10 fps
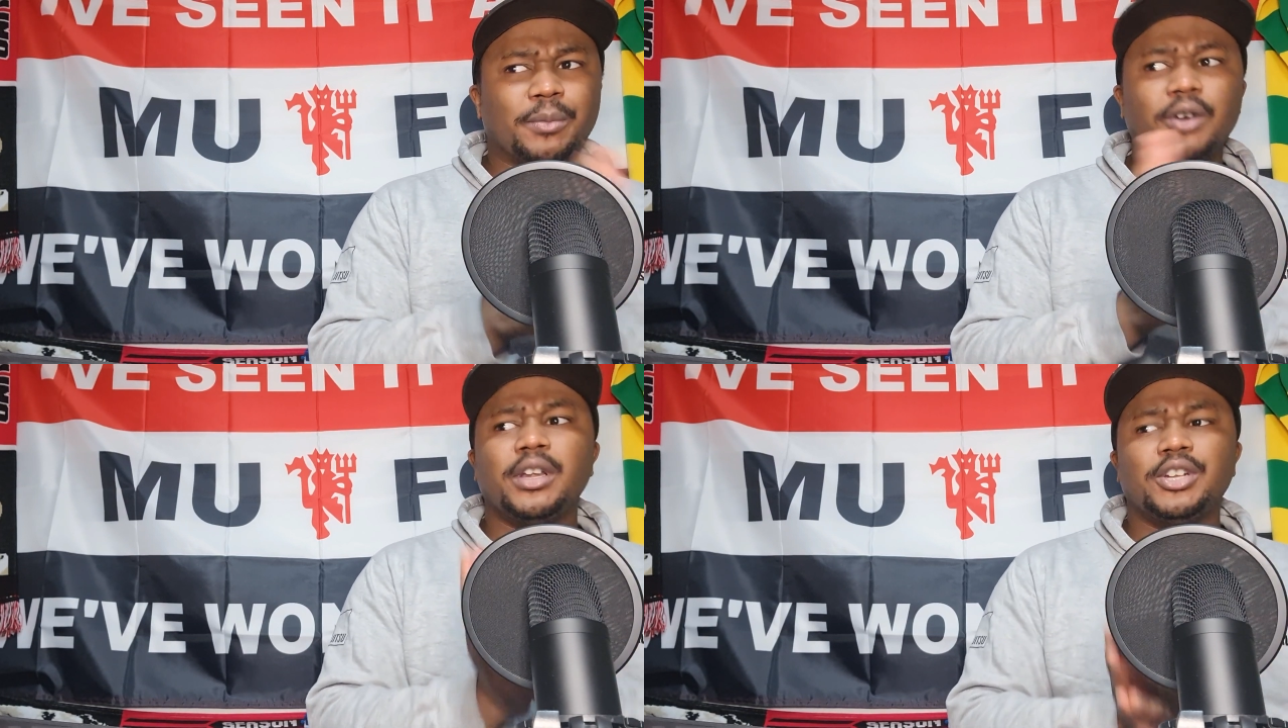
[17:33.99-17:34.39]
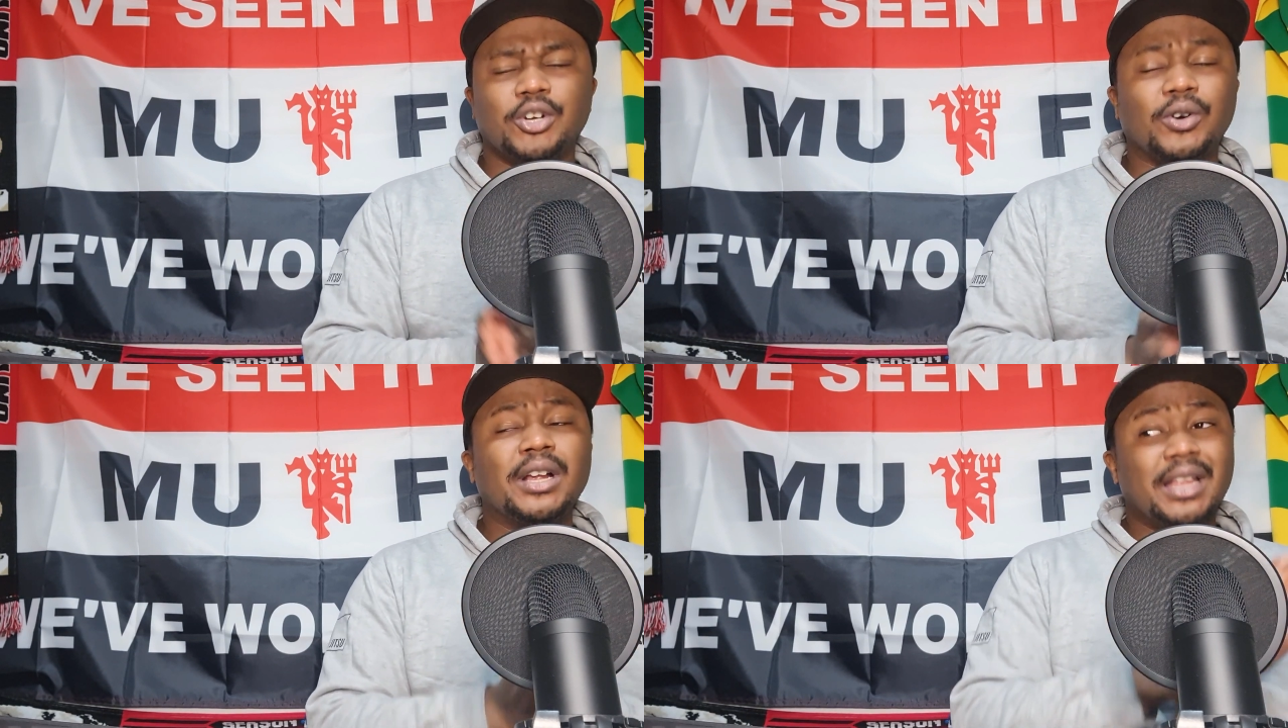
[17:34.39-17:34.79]

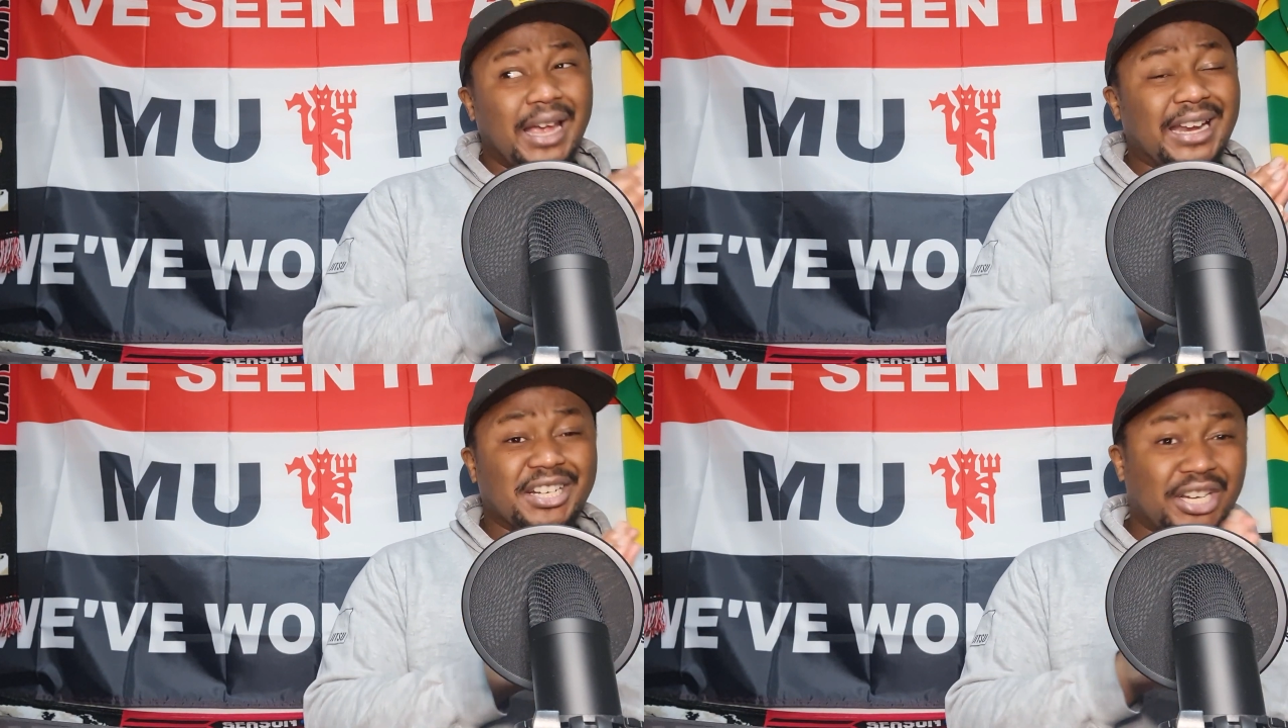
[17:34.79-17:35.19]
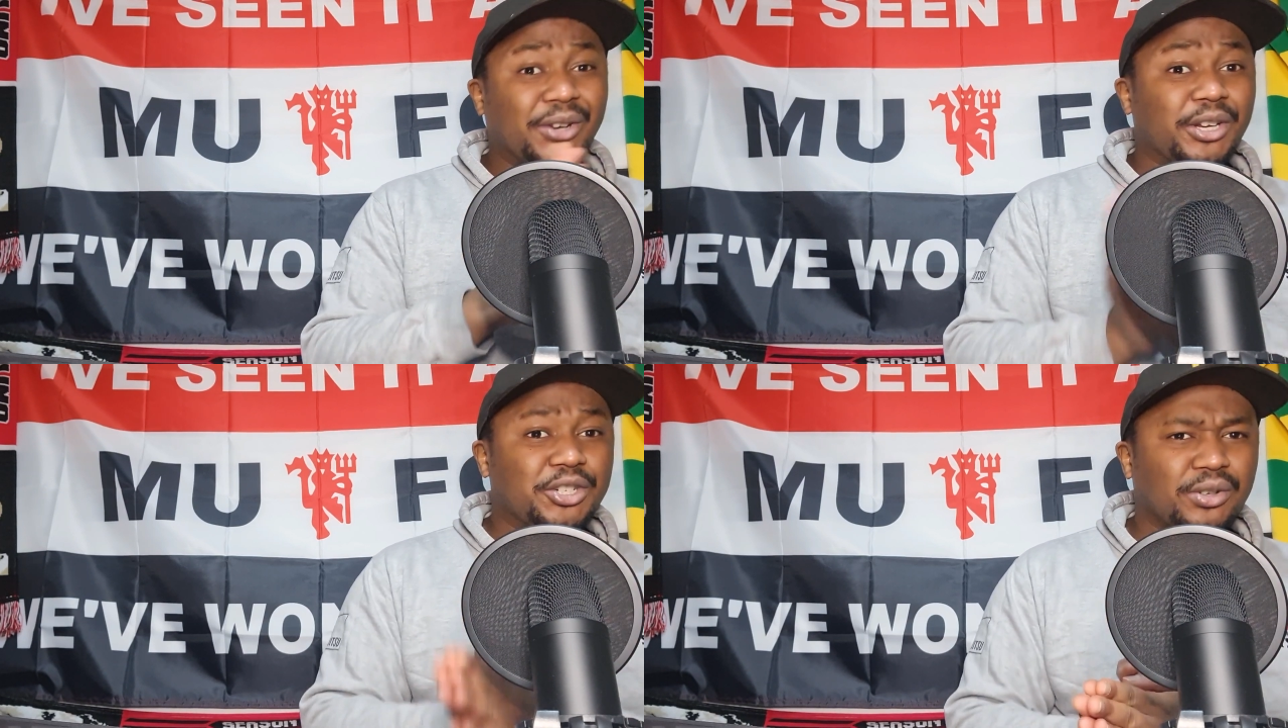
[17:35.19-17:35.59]
Romarinho, and I
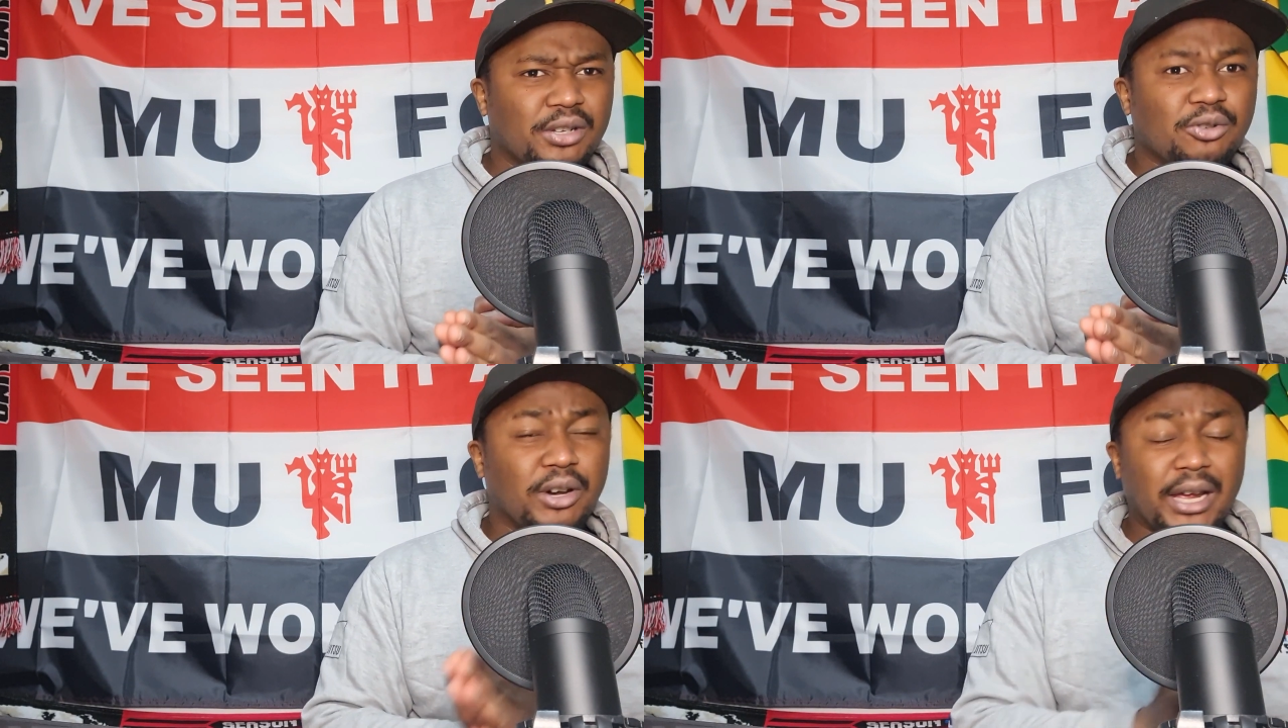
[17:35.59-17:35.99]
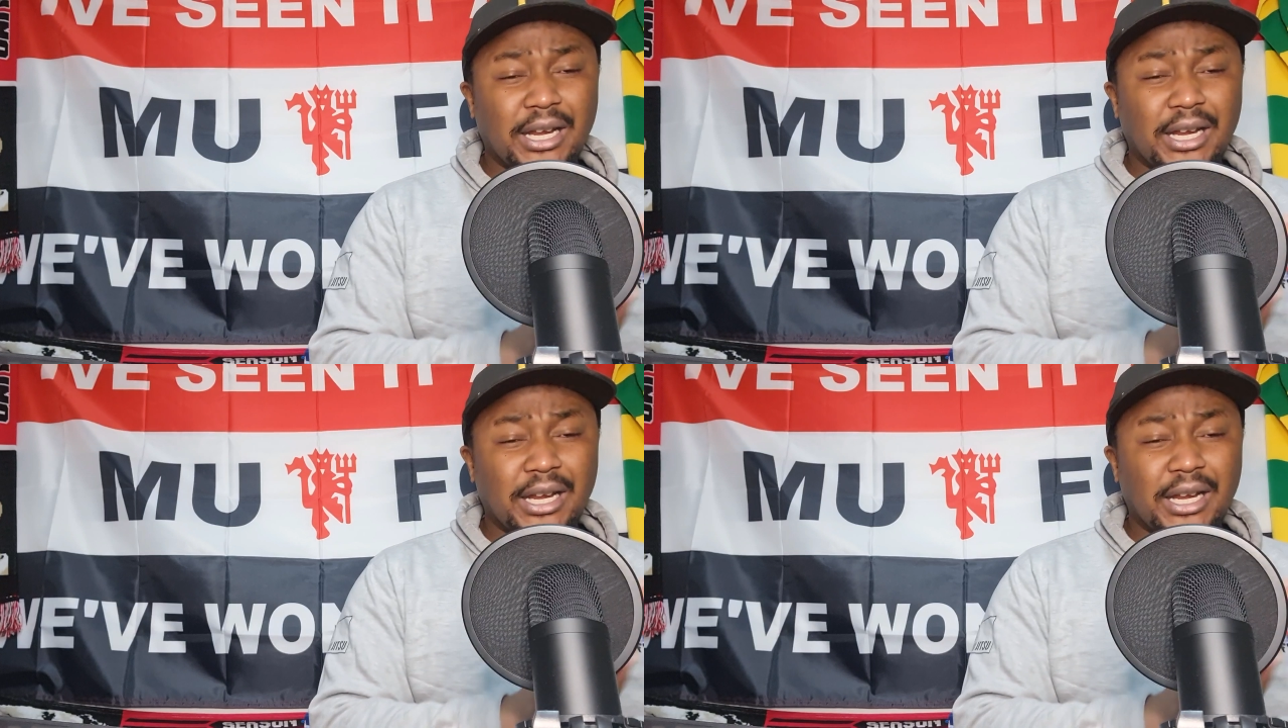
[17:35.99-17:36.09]
generally should as well.